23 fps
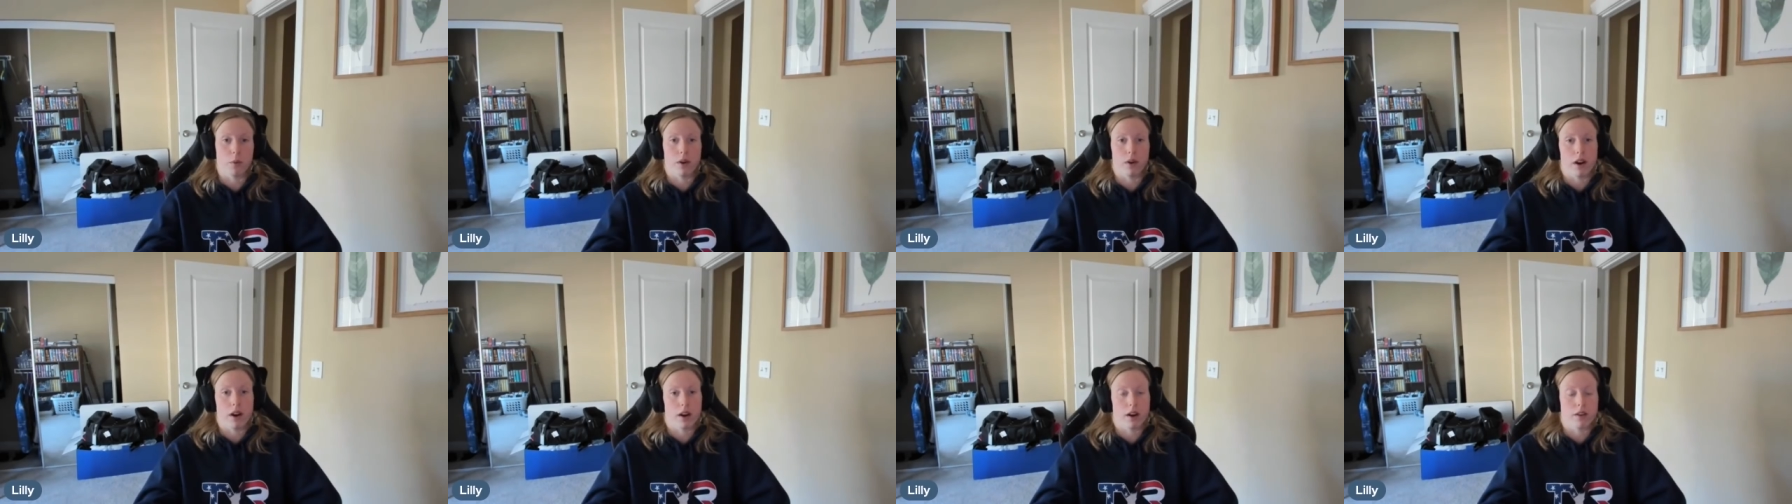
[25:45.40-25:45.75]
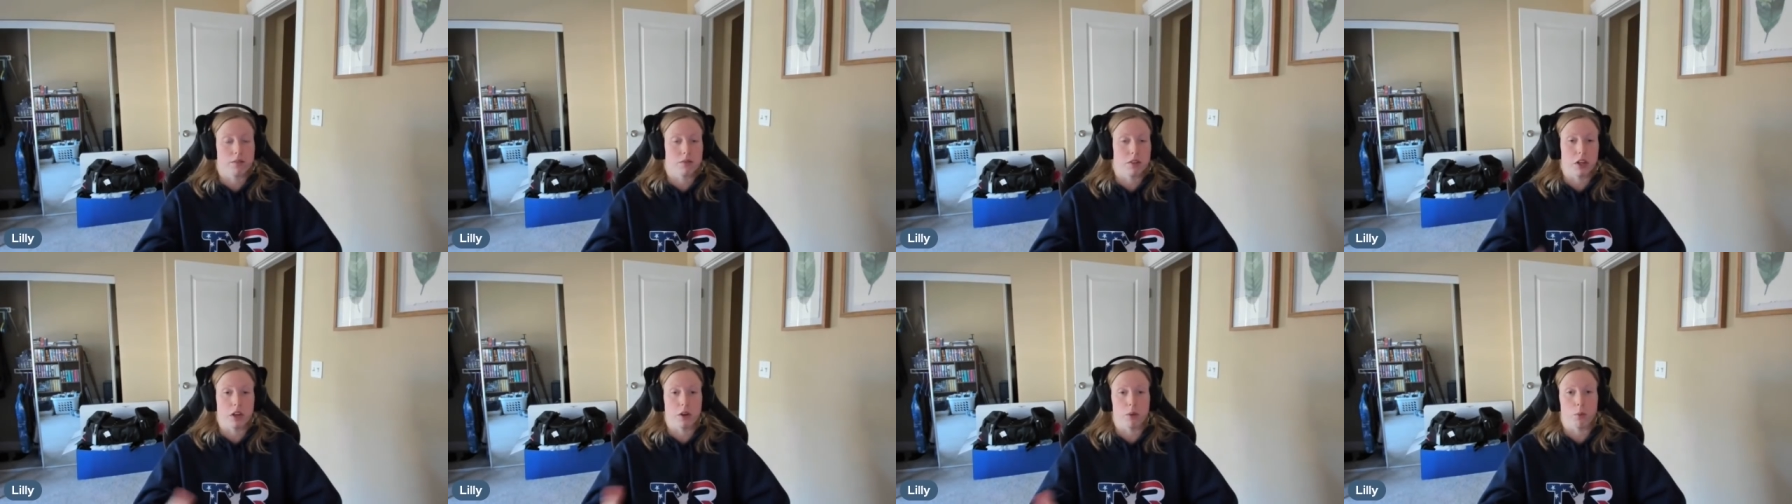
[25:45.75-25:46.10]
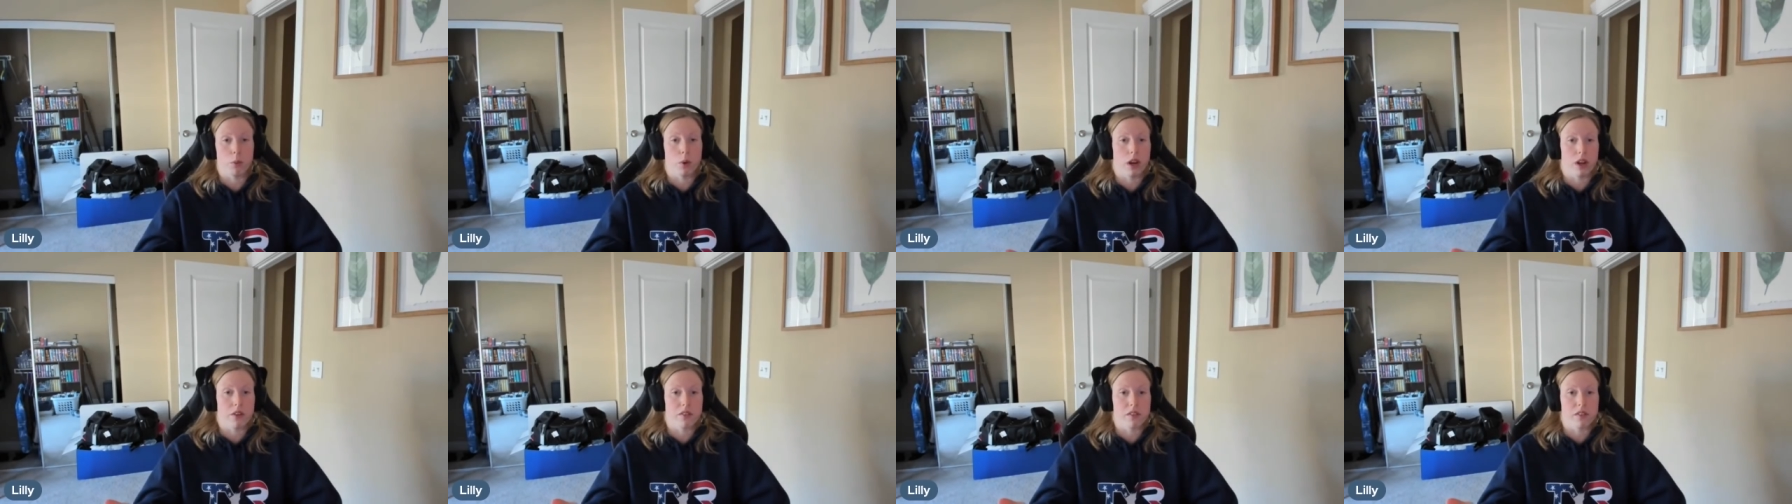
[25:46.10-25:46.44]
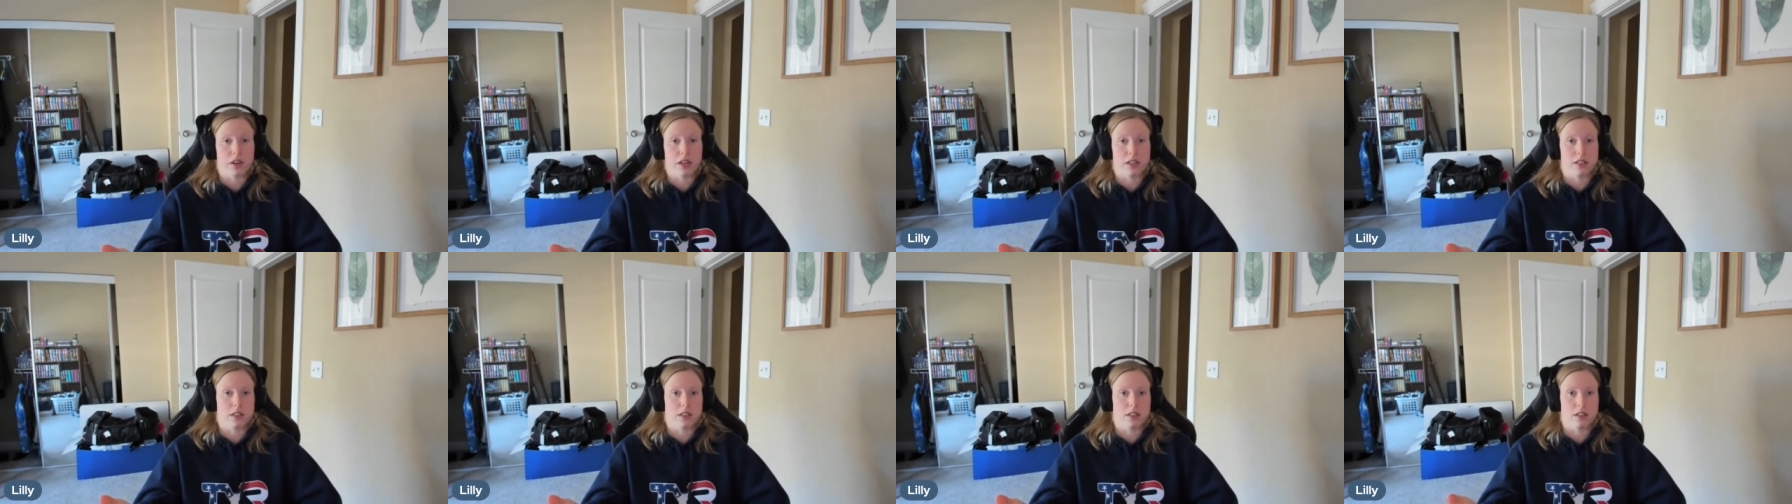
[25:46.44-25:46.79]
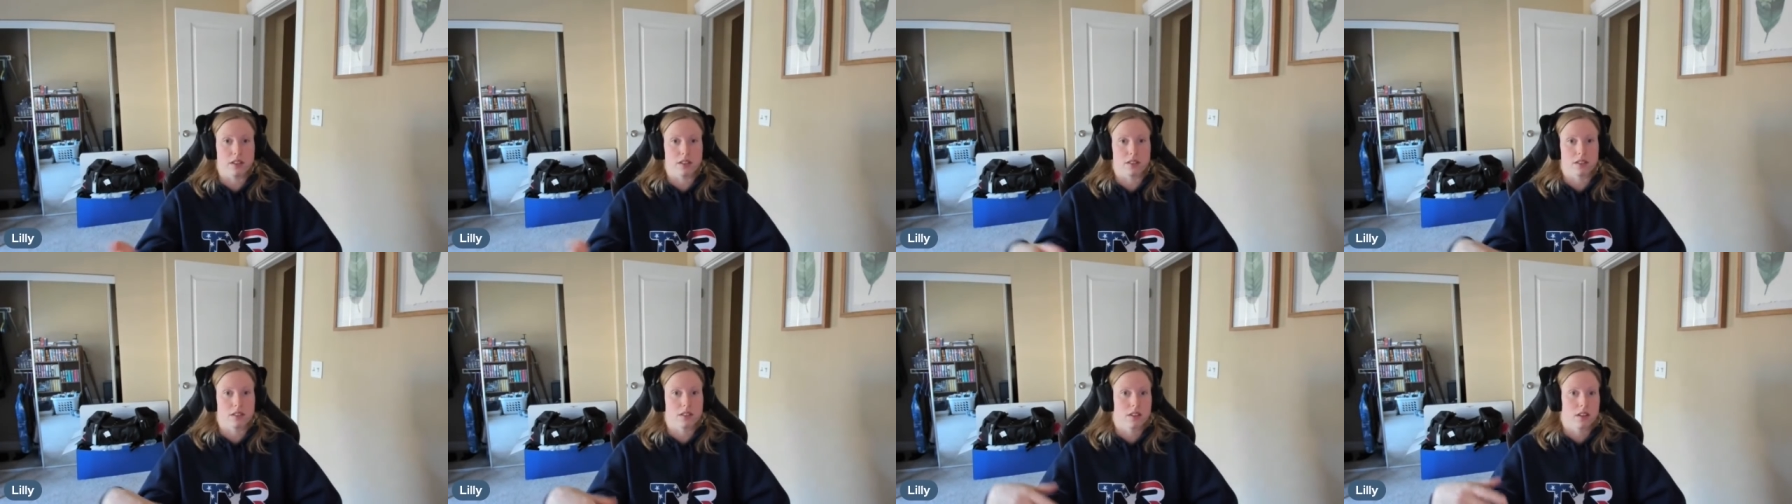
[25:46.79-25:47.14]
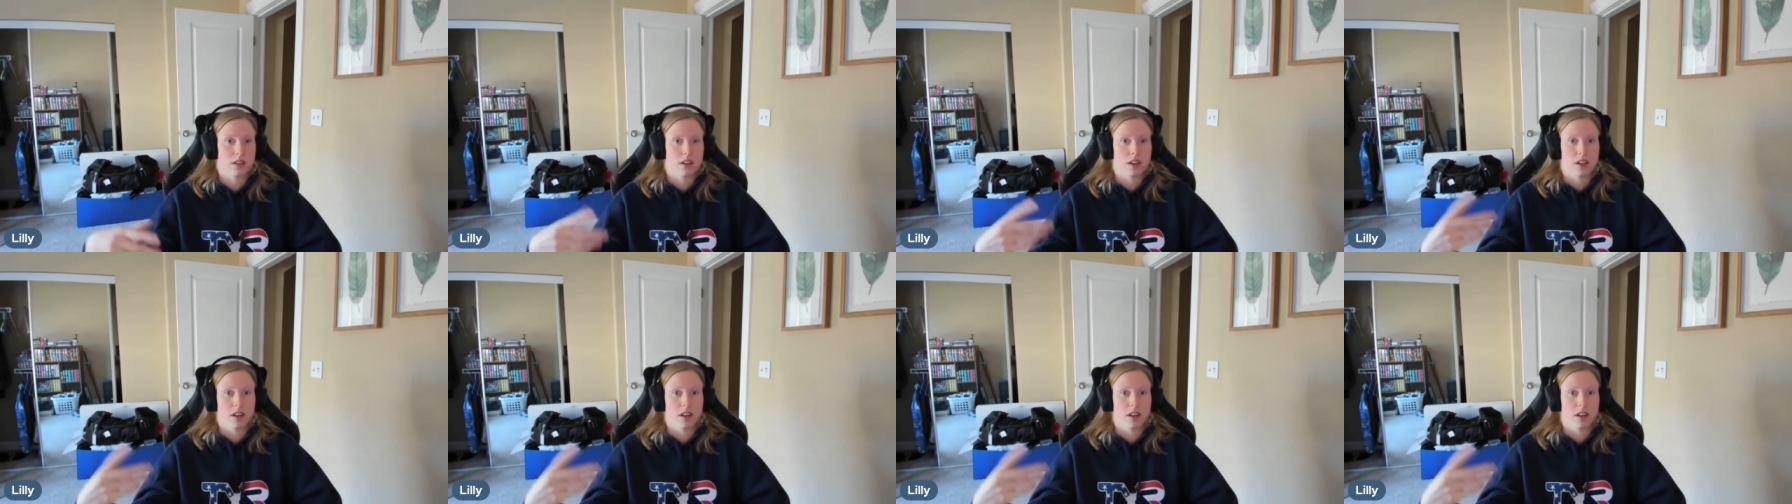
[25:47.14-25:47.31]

where, you know, whatever race it is.